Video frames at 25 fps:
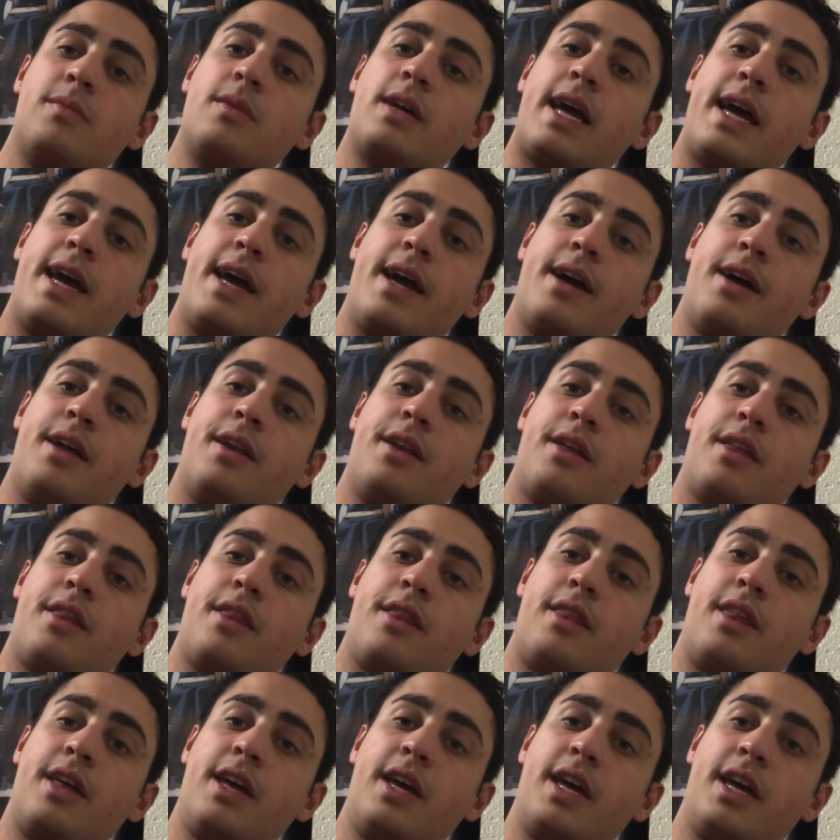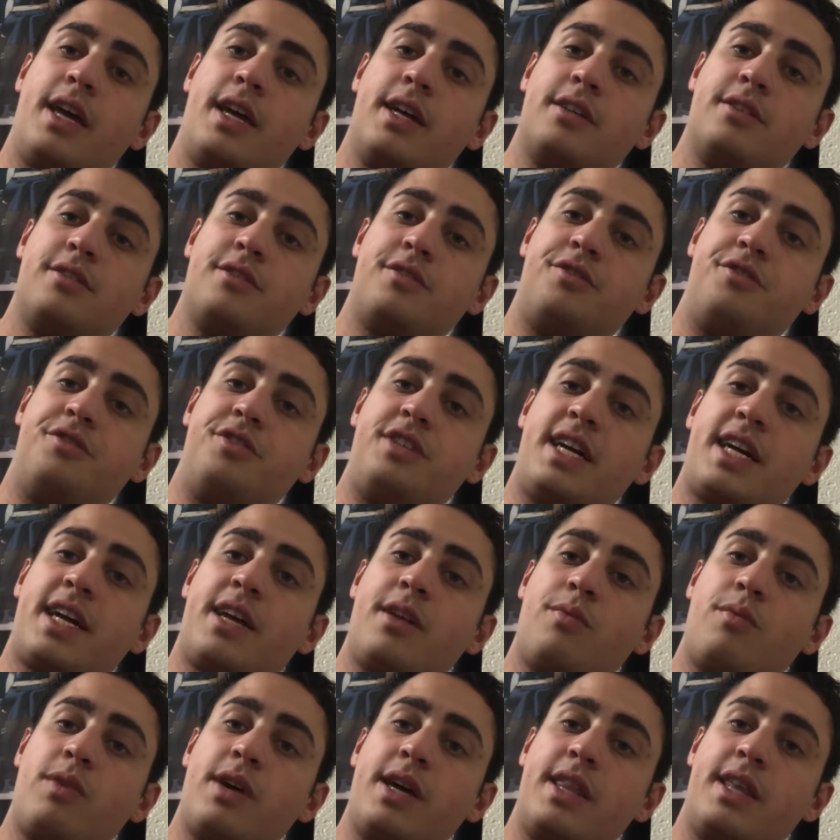And the
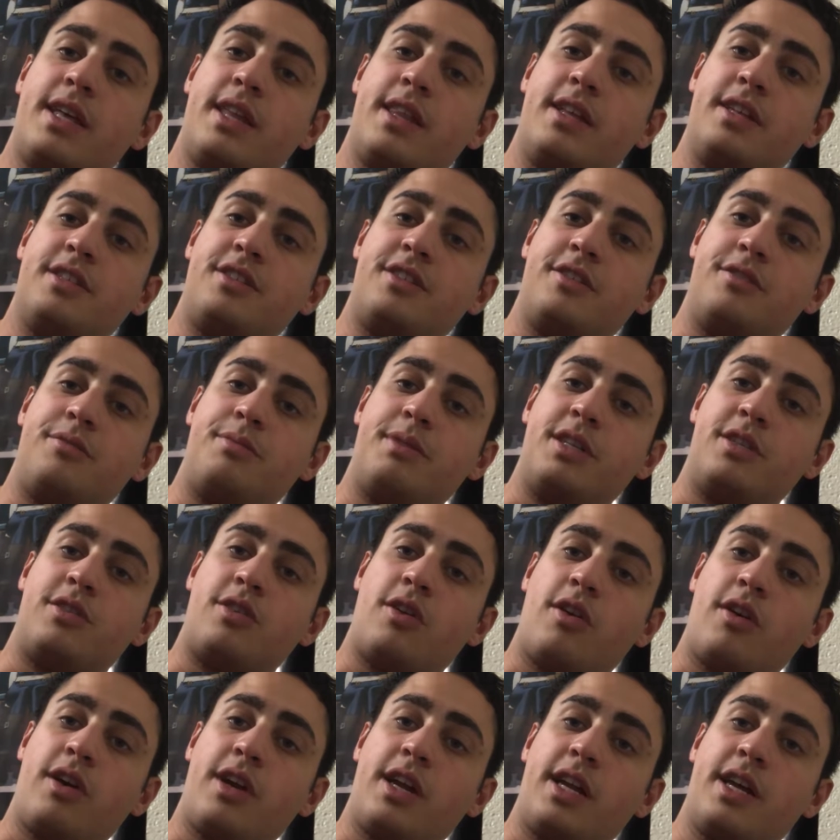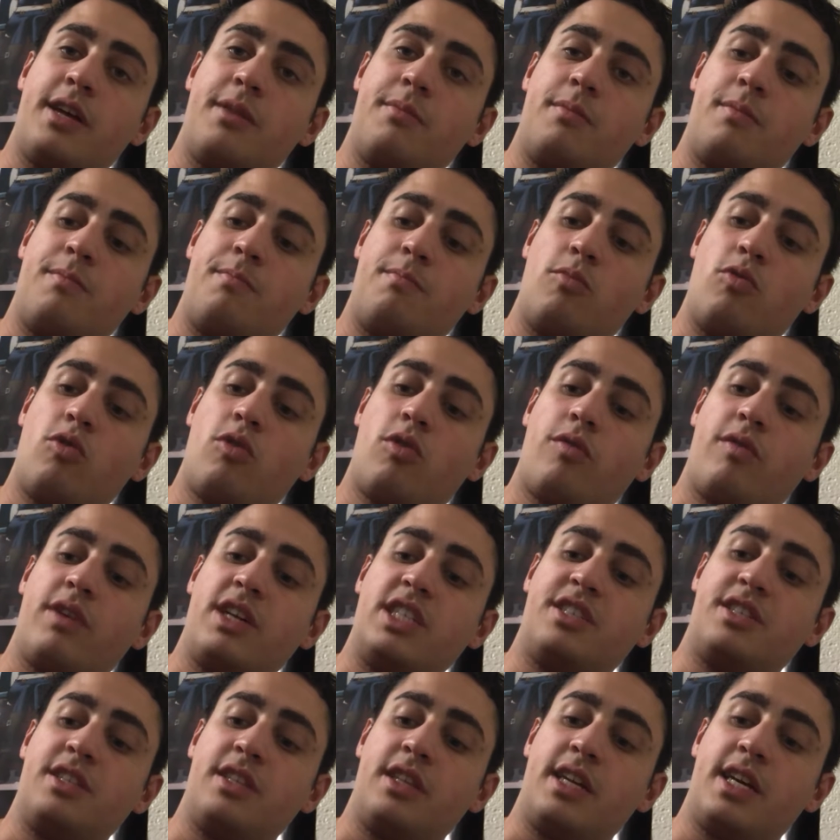second way that this has been targeted more
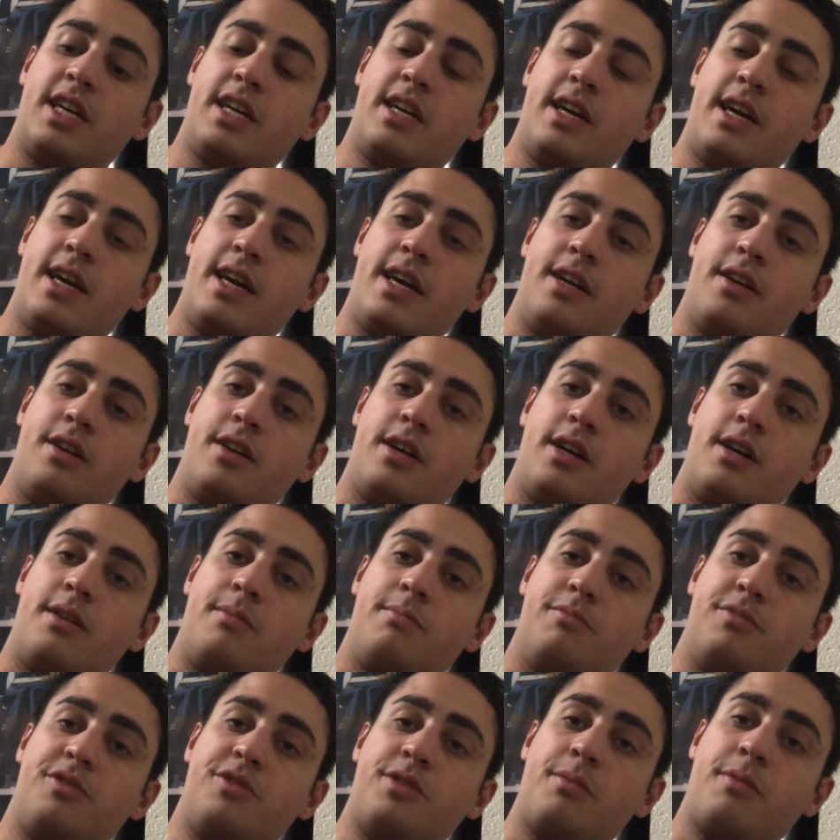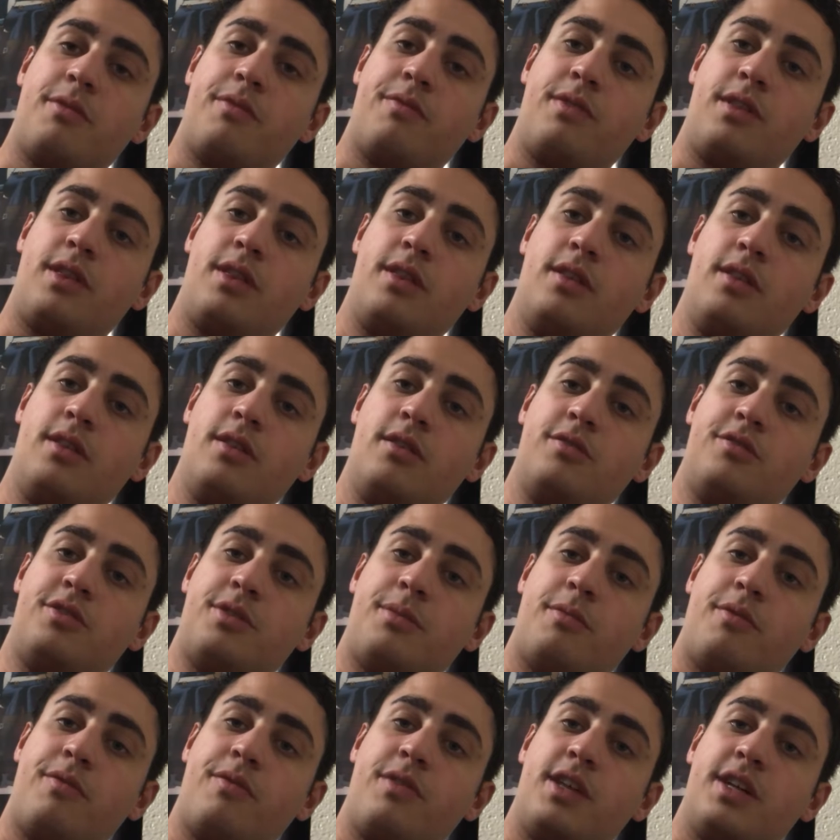recently, and some
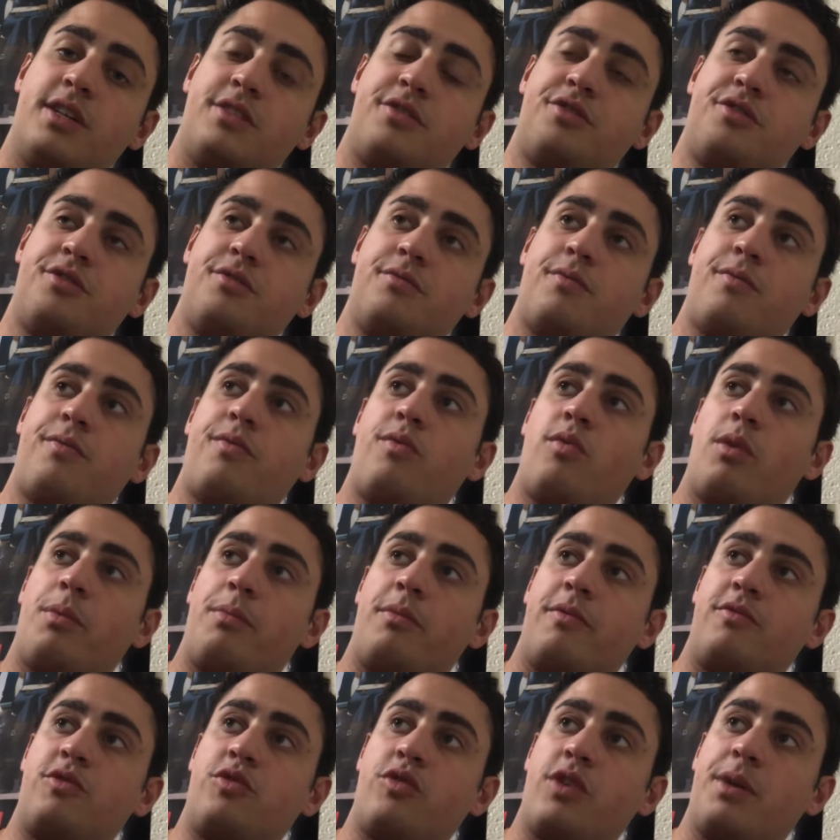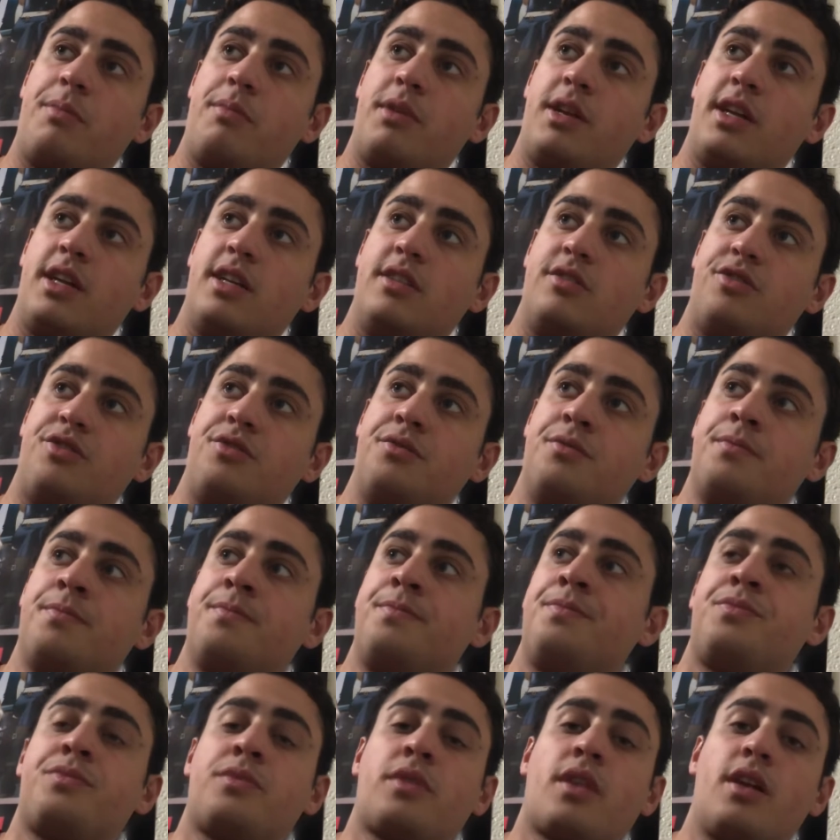of this form of treatment is
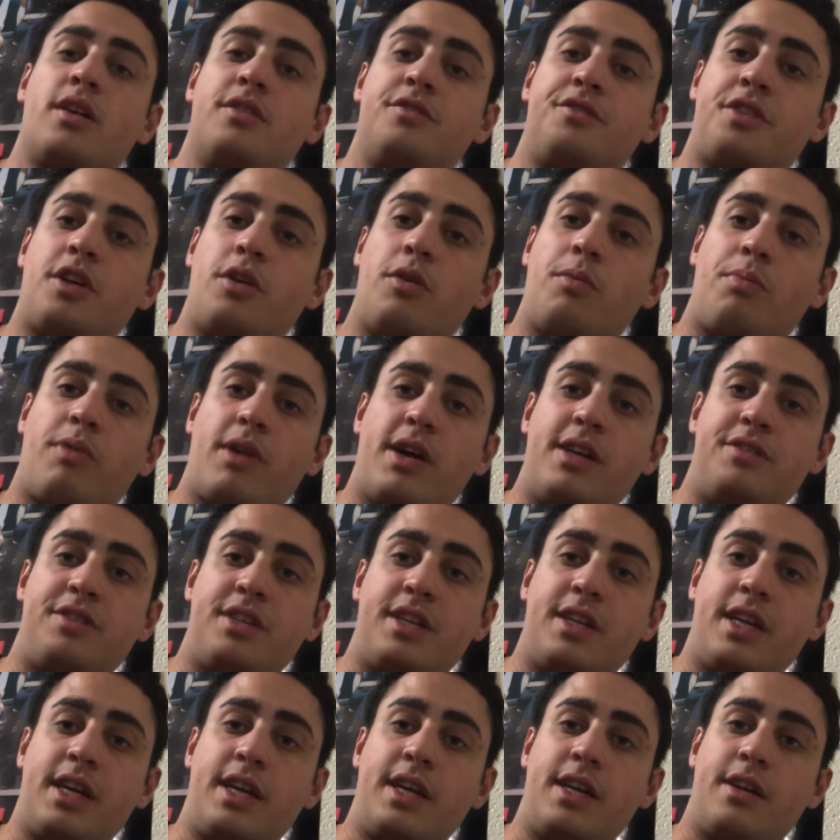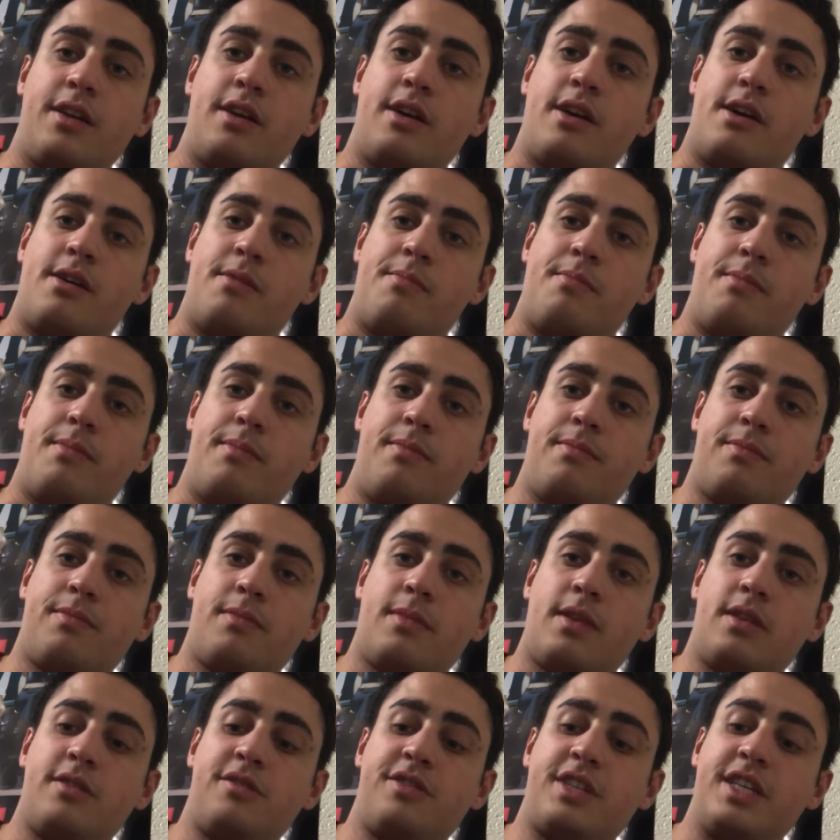still present in
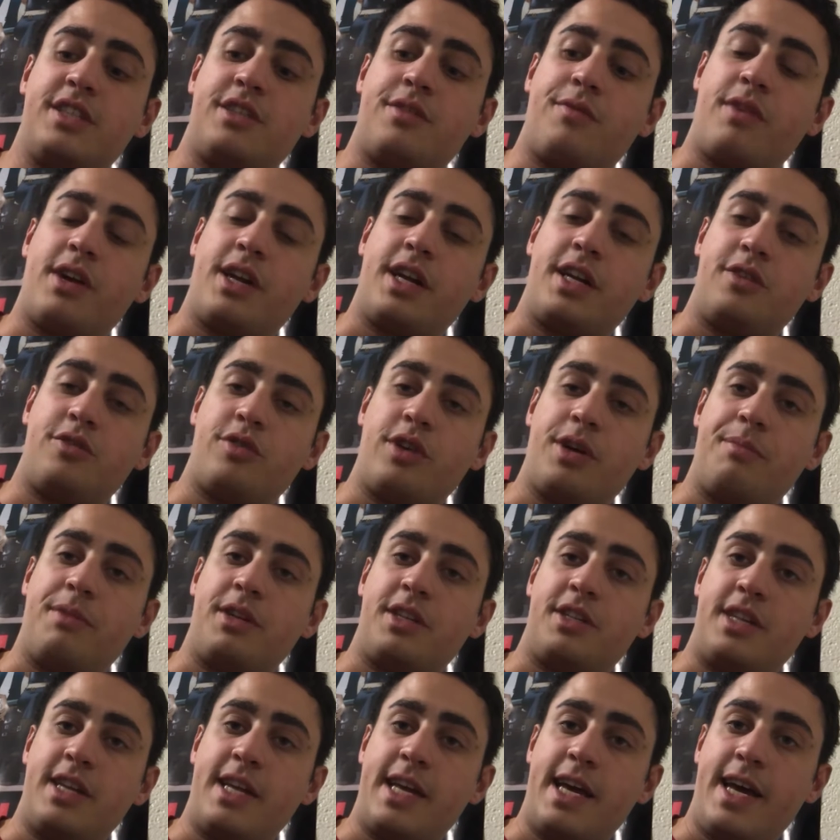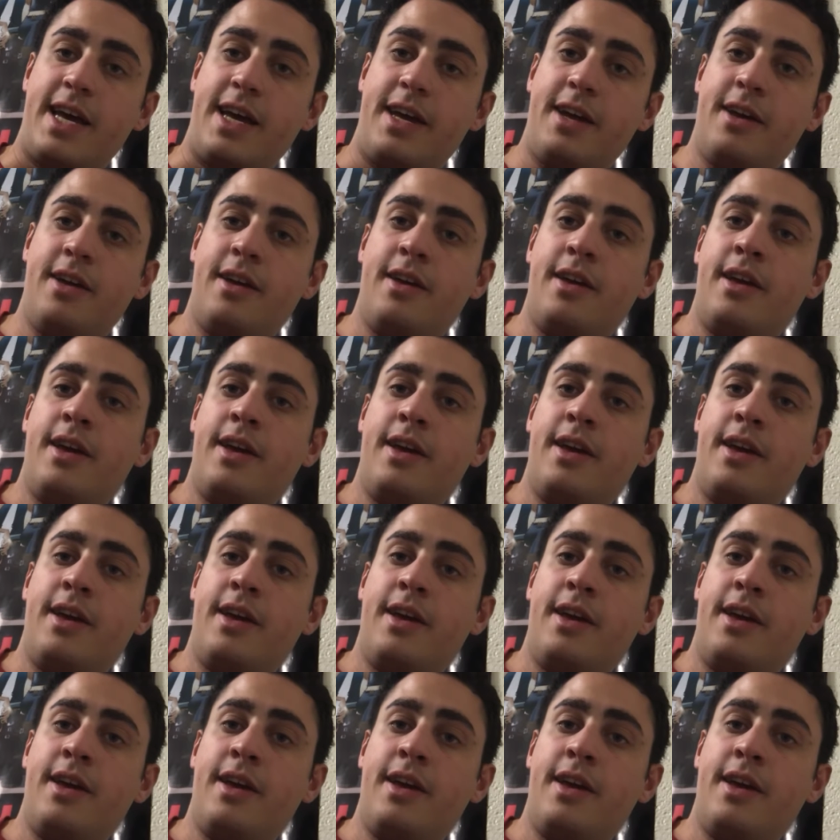schizophrenia treatment today,